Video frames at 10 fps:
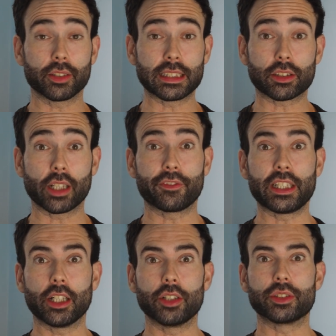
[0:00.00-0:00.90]
these kind of
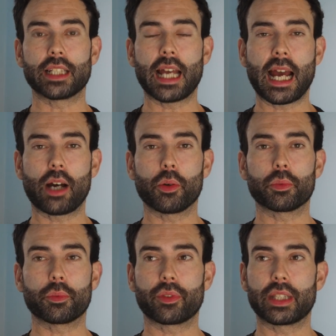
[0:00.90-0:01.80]
videos,
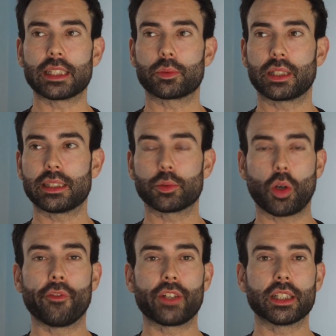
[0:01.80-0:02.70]
how this was
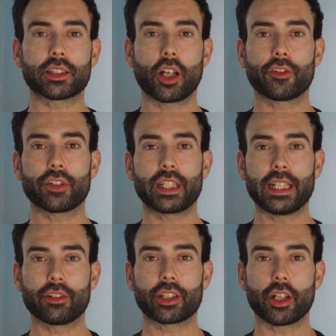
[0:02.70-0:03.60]
obvious over a
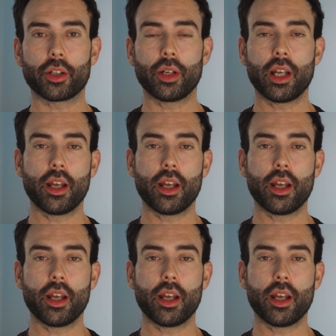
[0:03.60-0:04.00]
year ago